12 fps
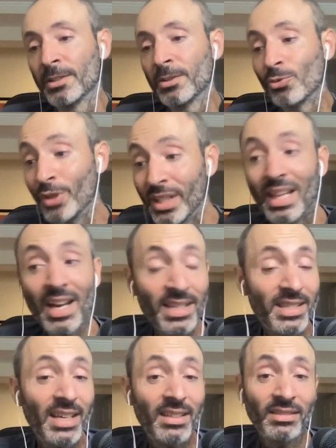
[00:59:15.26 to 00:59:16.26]
realize
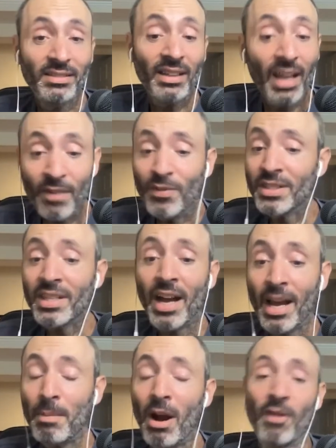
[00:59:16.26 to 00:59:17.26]
that life and
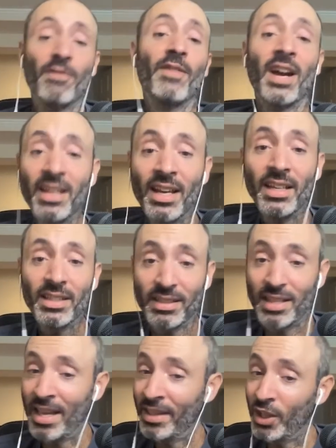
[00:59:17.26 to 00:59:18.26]
time are finite.
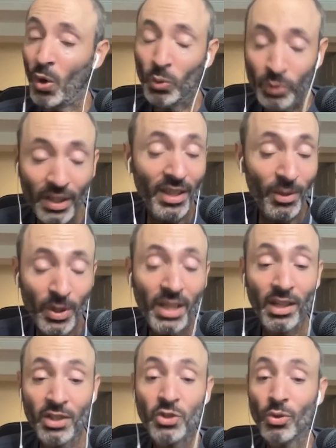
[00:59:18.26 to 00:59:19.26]
And the only thing we
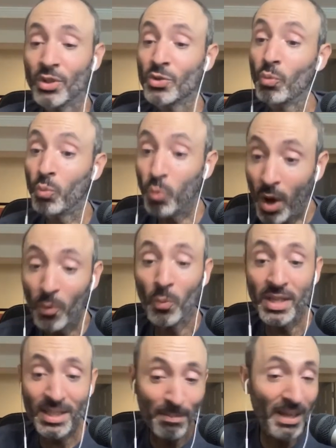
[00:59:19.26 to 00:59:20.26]
can control is what
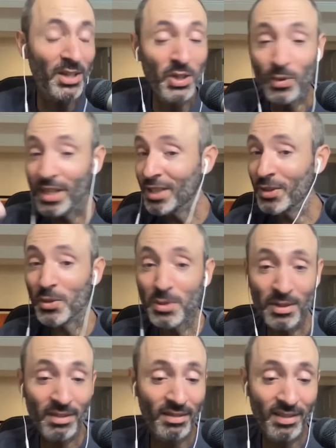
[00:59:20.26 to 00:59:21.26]
we spend doing in
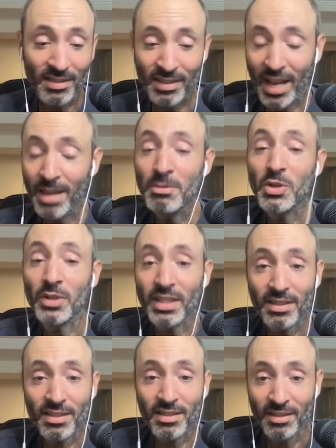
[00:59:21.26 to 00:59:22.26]
those time
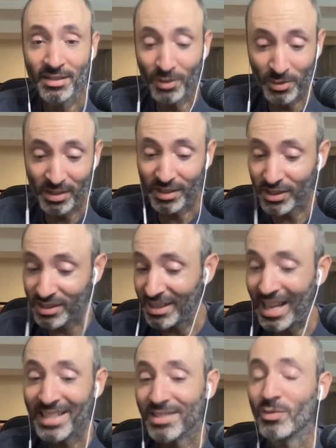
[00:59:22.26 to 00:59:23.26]
units, those little
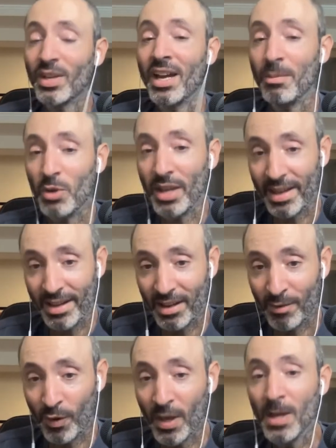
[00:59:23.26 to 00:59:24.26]
slots of time we
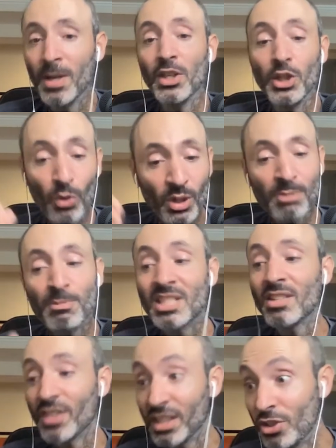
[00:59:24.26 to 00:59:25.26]
have. You are
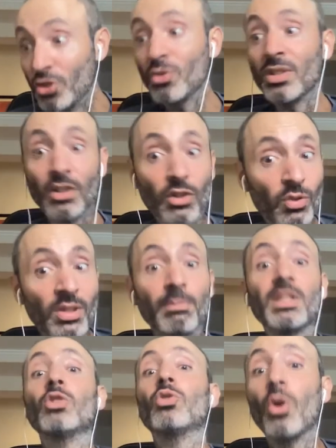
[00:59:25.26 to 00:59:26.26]
specifically choosing to do
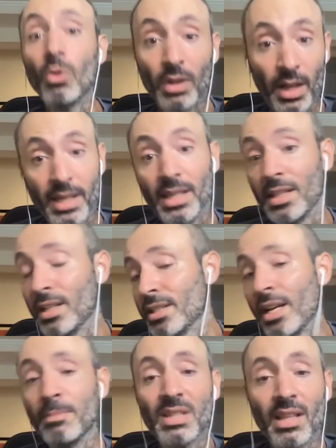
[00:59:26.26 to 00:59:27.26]
something you don't like in that
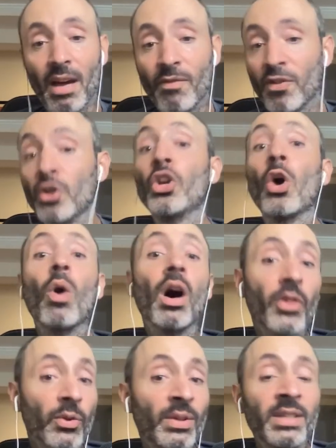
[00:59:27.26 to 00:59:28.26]
time slot for no
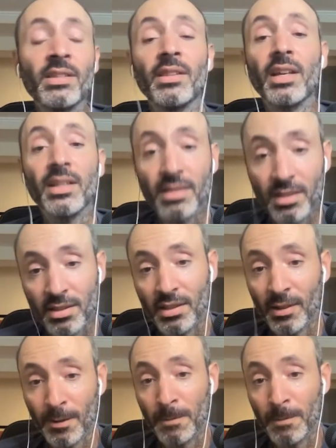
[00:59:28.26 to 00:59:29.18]
other reason than it's easy.